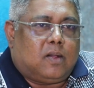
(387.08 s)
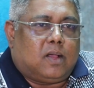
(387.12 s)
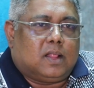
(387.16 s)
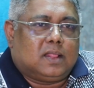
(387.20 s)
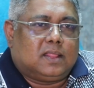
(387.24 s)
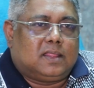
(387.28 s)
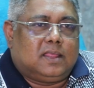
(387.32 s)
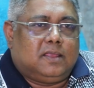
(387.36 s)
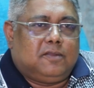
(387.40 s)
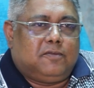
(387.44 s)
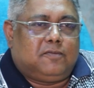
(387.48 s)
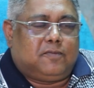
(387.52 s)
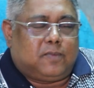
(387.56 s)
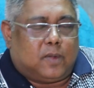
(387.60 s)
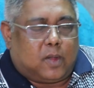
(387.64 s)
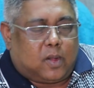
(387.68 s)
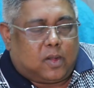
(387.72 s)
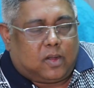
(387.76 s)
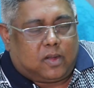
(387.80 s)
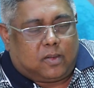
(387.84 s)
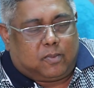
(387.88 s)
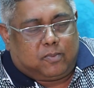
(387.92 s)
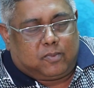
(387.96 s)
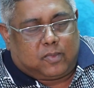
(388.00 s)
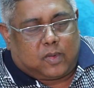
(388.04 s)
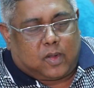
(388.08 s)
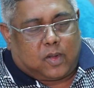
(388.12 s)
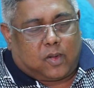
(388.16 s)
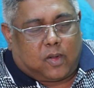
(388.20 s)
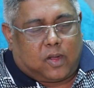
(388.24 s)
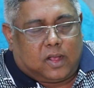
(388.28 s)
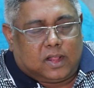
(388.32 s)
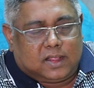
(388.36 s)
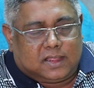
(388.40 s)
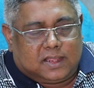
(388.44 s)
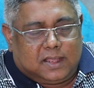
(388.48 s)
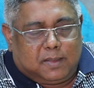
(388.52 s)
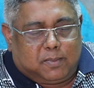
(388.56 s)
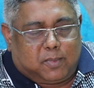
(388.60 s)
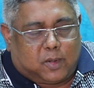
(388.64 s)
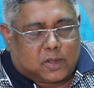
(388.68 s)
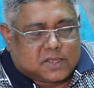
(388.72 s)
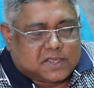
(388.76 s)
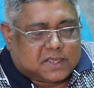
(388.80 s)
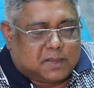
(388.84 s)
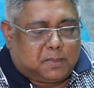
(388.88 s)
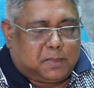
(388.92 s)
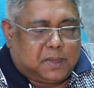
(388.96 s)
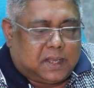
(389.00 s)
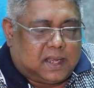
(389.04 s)
all the
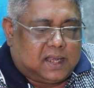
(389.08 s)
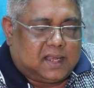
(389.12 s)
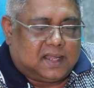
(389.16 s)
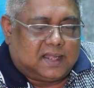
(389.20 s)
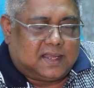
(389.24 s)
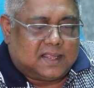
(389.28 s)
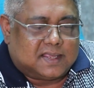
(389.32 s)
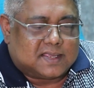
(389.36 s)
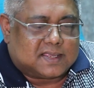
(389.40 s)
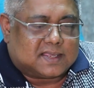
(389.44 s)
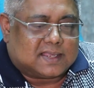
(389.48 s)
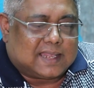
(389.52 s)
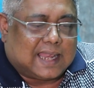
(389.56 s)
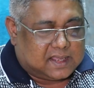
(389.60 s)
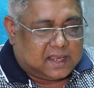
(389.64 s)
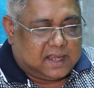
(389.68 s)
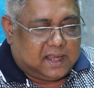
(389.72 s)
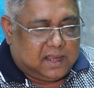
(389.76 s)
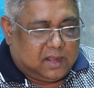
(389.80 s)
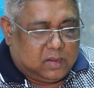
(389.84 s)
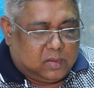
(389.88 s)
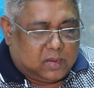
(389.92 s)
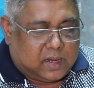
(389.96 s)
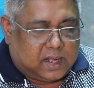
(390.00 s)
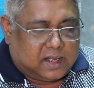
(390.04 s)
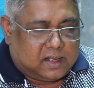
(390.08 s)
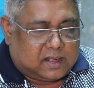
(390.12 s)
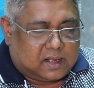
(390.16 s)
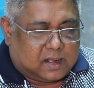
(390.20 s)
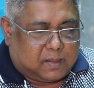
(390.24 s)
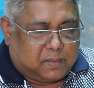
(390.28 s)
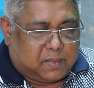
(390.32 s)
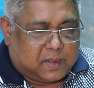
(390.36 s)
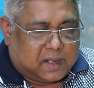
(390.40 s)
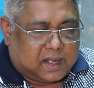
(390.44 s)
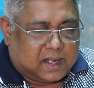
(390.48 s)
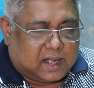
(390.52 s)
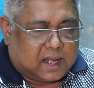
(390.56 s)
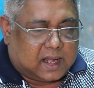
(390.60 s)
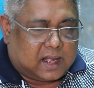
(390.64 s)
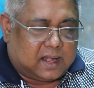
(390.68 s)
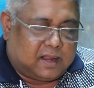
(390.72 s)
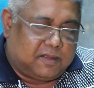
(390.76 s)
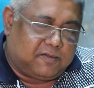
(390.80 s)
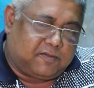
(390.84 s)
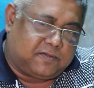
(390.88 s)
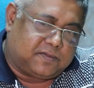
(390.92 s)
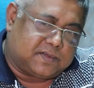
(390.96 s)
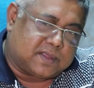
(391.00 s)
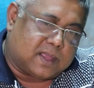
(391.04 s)
possibilities. As a new
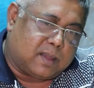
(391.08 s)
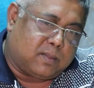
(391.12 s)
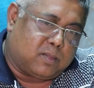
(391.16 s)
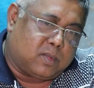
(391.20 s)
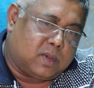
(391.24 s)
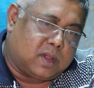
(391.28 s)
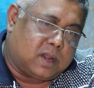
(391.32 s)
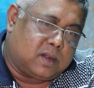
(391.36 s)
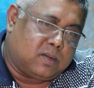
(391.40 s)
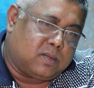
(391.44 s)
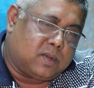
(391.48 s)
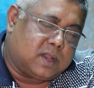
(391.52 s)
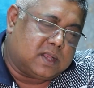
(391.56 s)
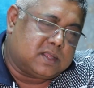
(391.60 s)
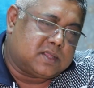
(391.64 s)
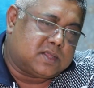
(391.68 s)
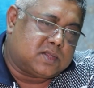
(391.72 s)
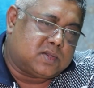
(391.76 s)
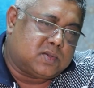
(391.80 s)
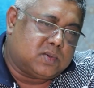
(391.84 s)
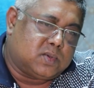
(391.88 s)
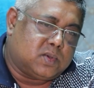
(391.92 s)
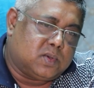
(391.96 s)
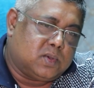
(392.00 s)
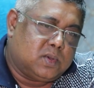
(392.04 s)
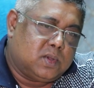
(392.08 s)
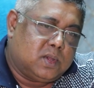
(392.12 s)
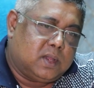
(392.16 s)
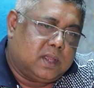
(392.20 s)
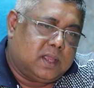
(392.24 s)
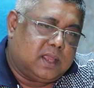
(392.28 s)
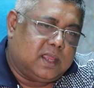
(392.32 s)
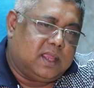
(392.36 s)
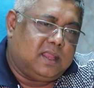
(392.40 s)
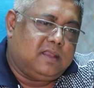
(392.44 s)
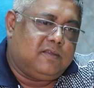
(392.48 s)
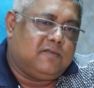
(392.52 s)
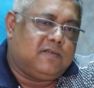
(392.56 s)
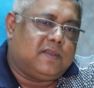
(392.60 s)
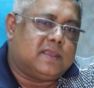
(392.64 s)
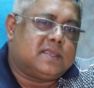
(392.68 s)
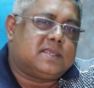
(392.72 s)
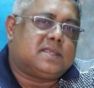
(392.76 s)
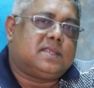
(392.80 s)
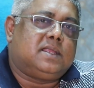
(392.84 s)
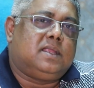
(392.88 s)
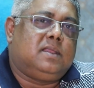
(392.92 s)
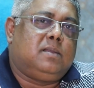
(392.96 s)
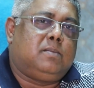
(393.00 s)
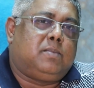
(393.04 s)
entrepreneur, if someone wants to
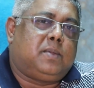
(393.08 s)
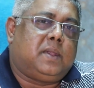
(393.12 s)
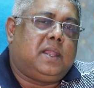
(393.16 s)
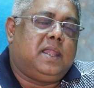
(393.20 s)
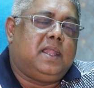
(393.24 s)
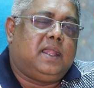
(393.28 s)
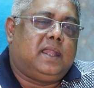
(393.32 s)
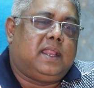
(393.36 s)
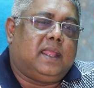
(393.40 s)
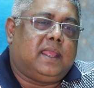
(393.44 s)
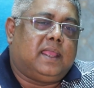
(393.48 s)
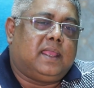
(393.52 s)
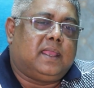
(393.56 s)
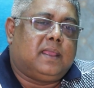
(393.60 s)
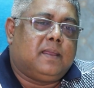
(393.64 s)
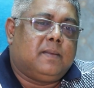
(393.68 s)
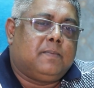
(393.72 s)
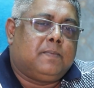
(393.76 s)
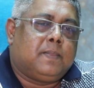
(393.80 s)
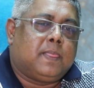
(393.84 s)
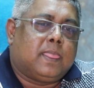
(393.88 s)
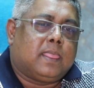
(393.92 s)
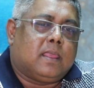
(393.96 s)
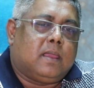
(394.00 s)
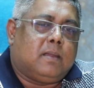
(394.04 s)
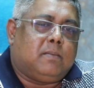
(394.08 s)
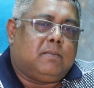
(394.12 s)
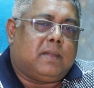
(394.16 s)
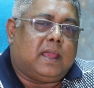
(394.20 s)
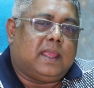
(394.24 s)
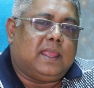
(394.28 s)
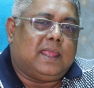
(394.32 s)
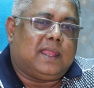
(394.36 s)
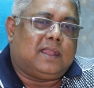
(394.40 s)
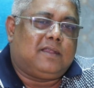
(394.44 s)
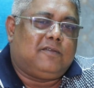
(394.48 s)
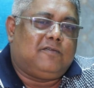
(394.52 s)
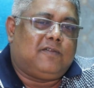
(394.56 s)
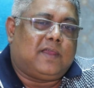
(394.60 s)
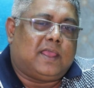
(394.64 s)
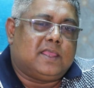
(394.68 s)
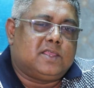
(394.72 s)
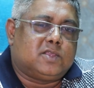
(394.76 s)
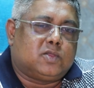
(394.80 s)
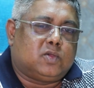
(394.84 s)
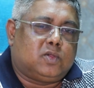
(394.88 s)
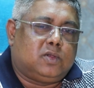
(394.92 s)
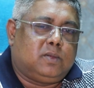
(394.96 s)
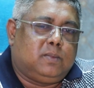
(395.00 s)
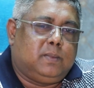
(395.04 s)
invest in printing, my
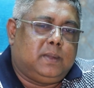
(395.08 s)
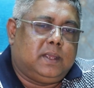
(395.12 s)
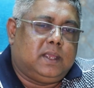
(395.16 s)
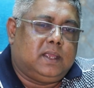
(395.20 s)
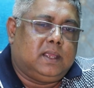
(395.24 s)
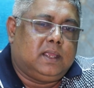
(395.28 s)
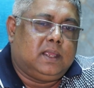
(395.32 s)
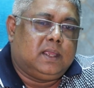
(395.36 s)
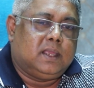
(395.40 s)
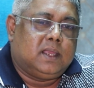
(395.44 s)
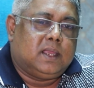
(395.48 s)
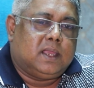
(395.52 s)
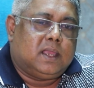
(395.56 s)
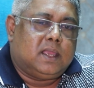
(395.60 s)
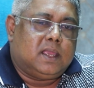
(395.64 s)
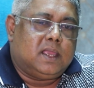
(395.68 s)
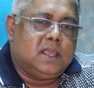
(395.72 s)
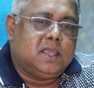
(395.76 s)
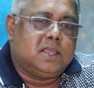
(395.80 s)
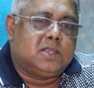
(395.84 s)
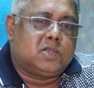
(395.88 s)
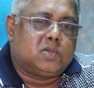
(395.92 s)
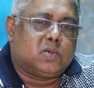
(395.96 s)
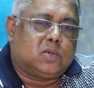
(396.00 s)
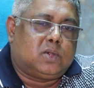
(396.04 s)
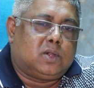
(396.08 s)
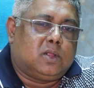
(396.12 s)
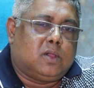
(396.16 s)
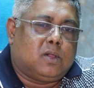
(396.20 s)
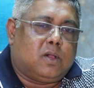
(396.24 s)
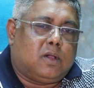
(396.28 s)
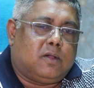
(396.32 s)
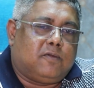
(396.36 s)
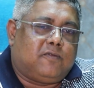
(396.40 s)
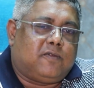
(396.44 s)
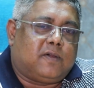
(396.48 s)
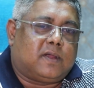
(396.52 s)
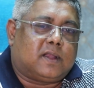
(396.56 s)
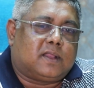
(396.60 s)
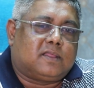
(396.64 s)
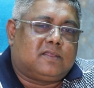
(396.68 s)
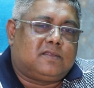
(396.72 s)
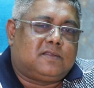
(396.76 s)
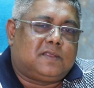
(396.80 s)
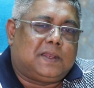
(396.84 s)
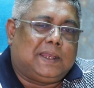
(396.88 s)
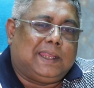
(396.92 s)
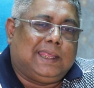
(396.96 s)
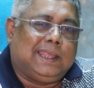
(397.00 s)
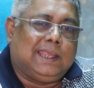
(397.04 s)
advice would be he should go for
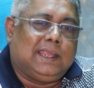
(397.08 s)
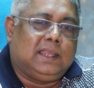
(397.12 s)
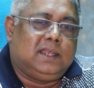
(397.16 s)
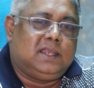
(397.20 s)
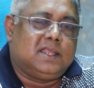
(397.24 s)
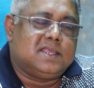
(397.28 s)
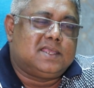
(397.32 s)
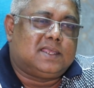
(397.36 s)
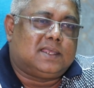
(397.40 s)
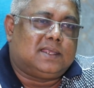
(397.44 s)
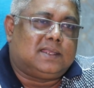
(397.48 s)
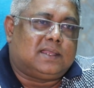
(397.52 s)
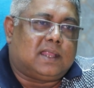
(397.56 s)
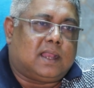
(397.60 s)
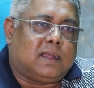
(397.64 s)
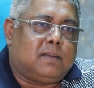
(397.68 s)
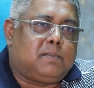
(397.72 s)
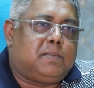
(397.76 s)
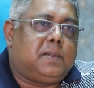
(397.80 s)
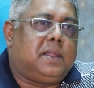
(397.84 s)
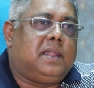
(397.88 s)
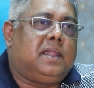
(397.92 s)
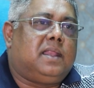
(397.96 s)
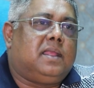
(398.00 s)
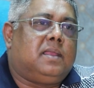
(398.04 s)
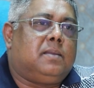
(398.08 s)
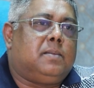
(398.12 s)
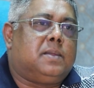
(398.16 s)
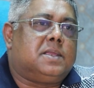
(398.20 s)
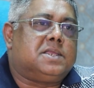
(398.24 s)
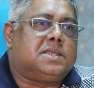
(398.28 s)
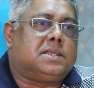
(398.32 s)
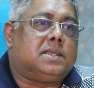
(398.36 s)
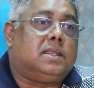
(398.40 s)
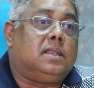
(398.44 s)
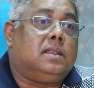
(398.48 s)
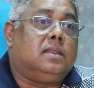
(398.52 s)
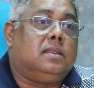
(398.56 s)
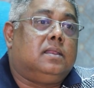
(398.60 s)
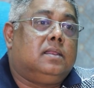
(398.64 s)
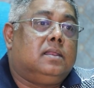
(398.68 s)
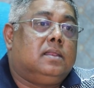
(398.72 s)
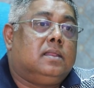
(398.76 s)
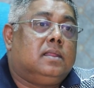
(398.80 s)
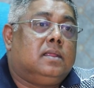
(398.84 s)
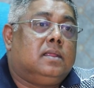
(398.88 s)
3 digital printing machine,